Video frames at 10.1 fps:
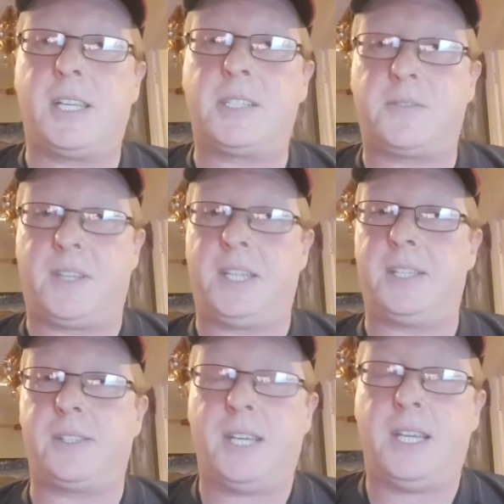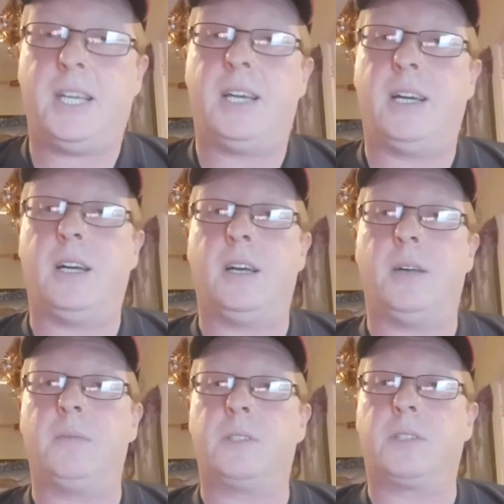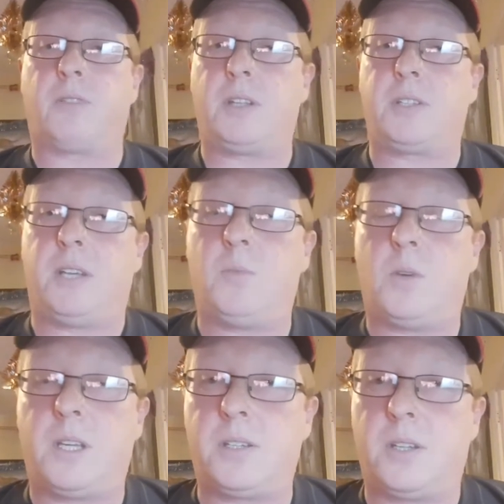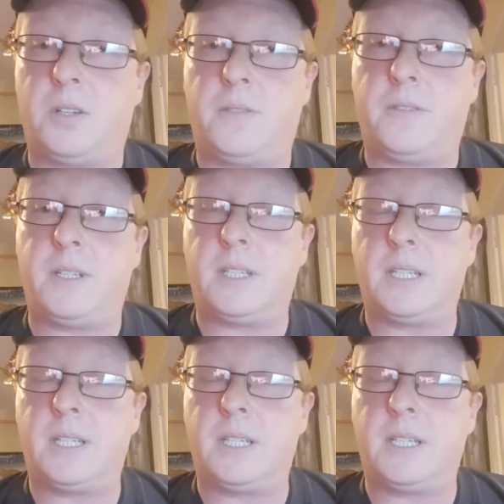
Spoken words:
things. Great seeing what he's unearthing.